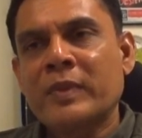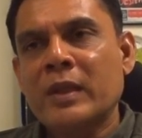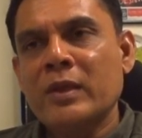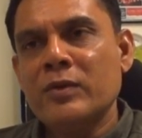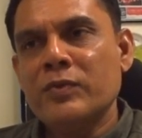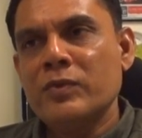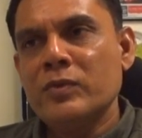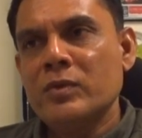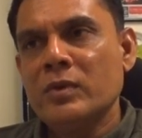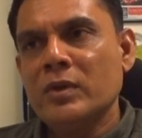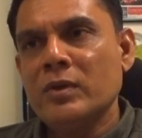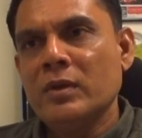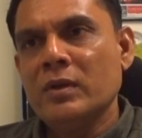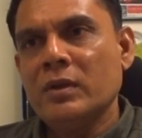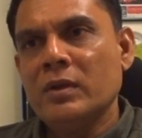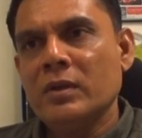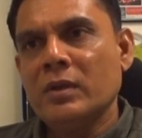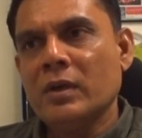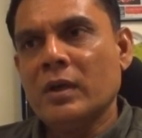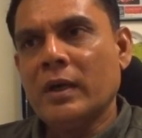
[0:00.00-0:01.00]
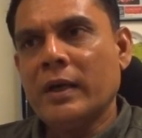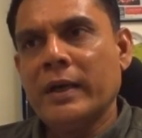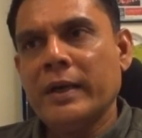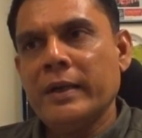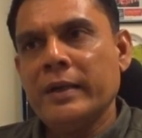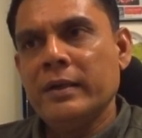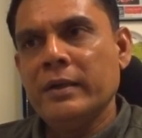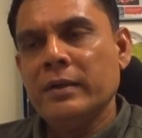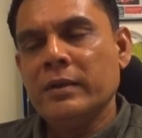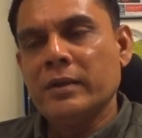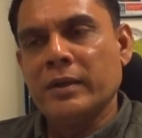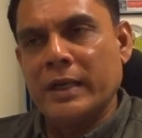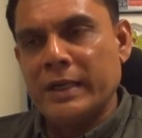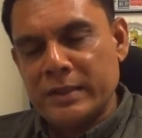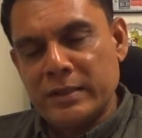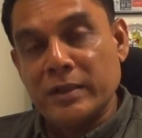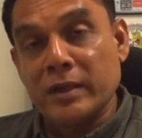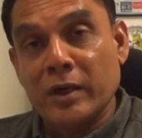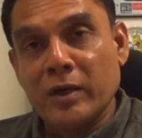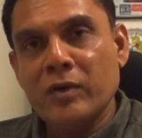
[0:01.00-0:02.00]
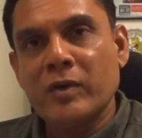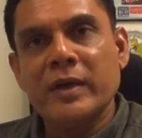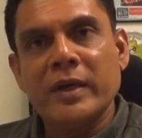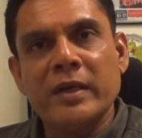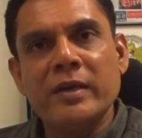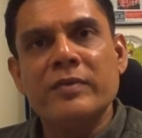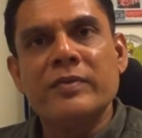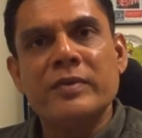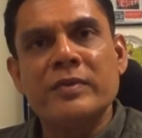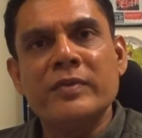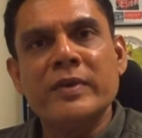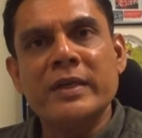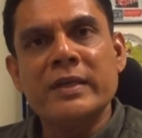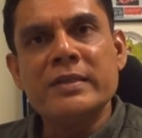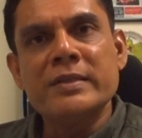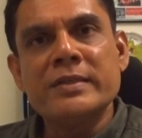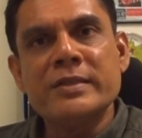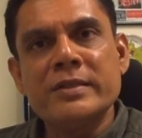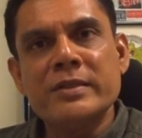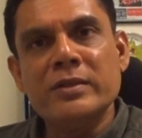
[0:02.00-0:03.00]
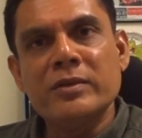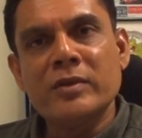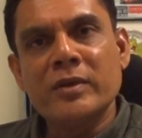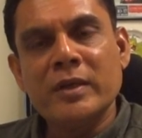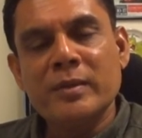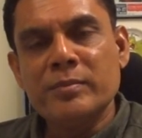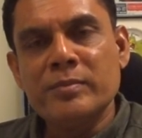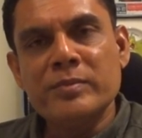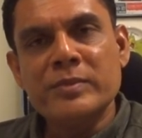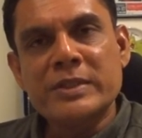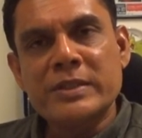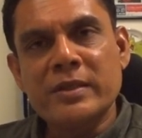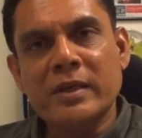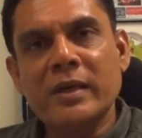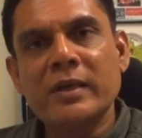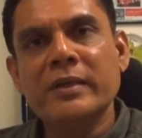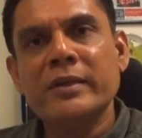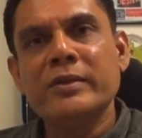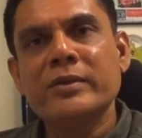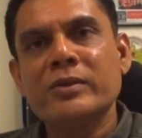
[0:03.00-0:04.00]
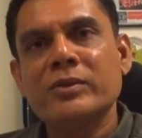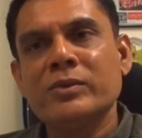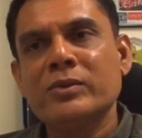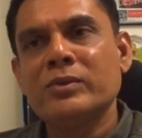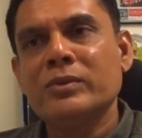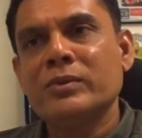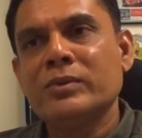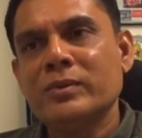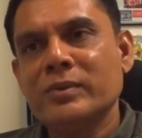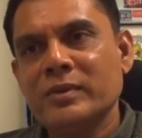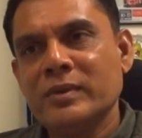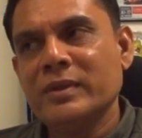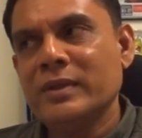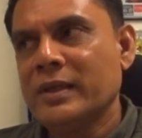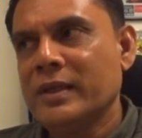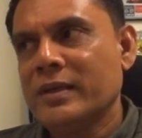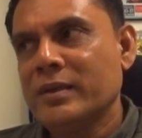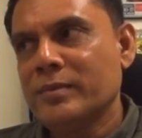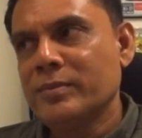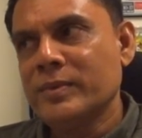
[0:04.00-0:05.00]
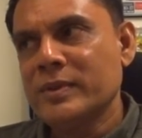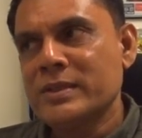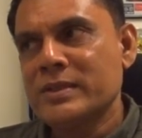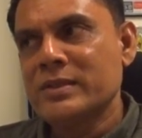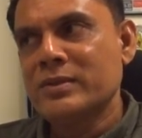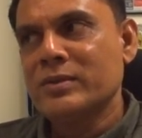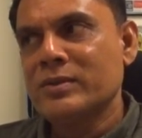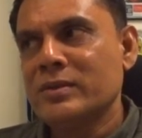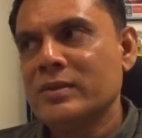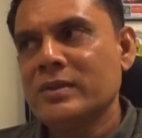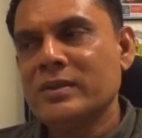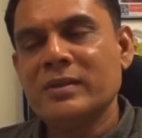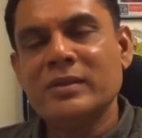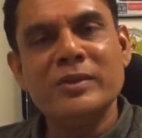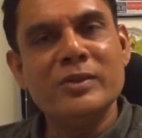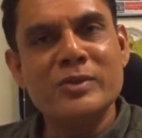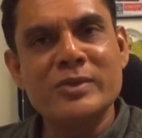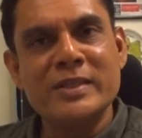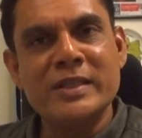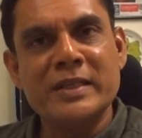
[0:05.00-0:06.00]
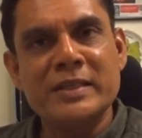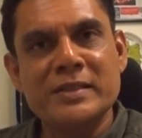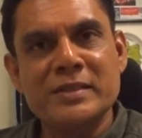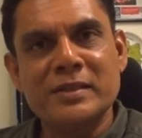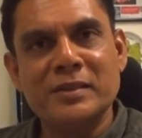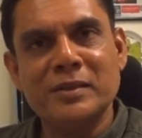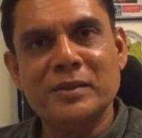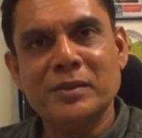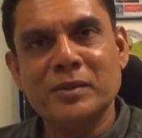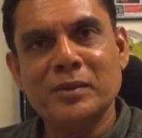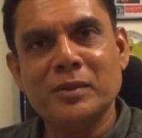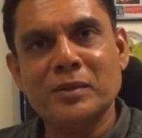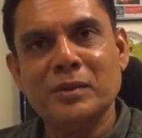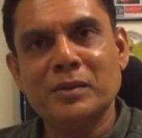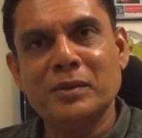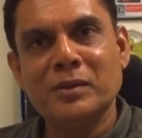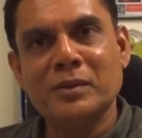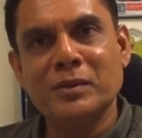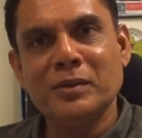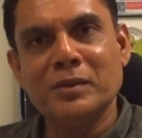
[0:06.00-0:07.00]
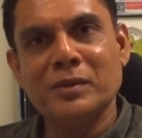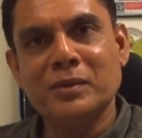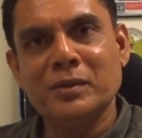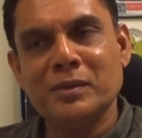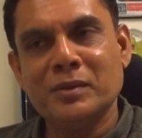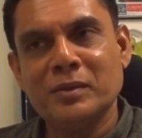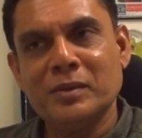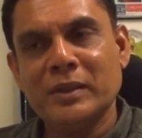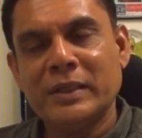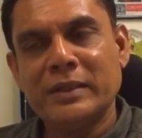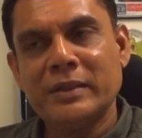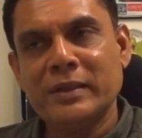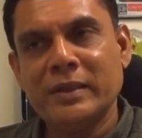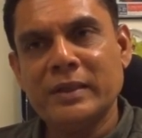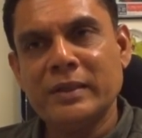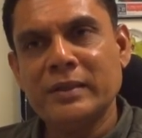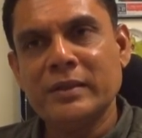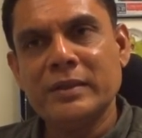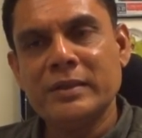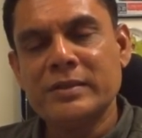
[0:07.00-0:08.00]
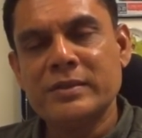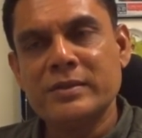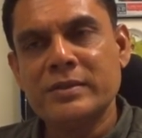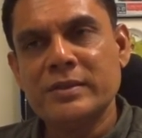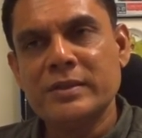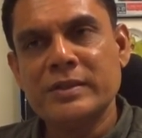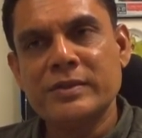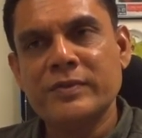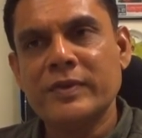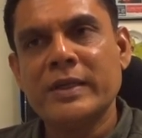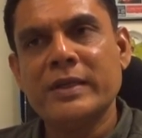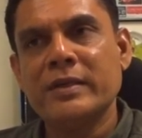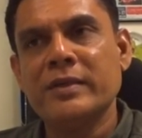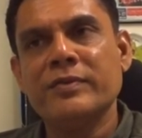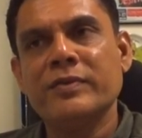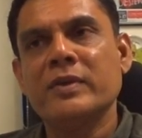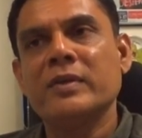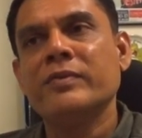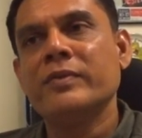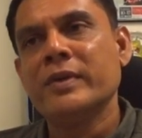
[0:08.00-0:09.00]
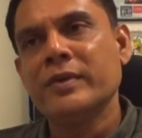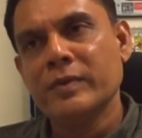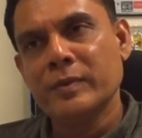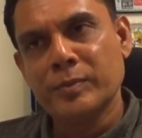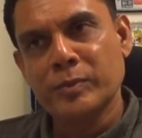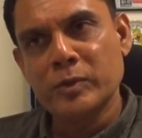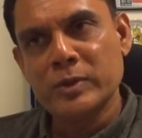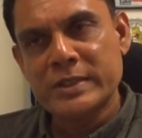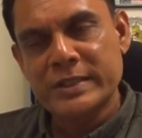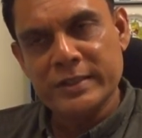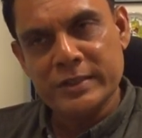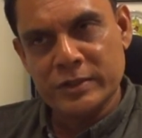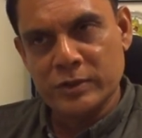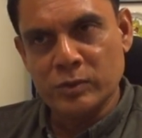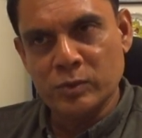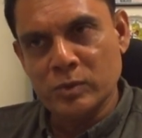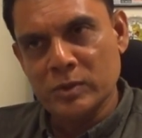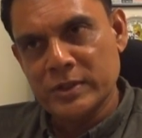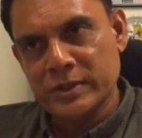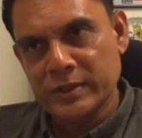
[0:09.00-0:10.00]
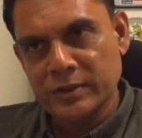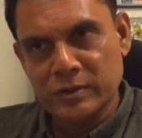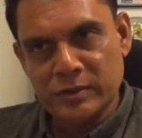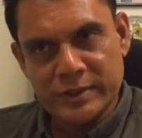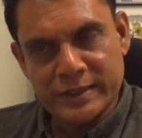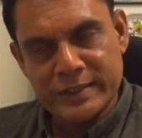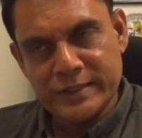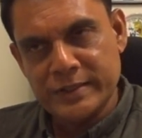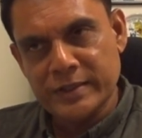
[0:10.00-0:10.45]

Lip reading: If you, I right now I have a vacancy, you know, I'm struggling to get a person on the news desk, and it's it's very difficult. We've approached schools, you know, St.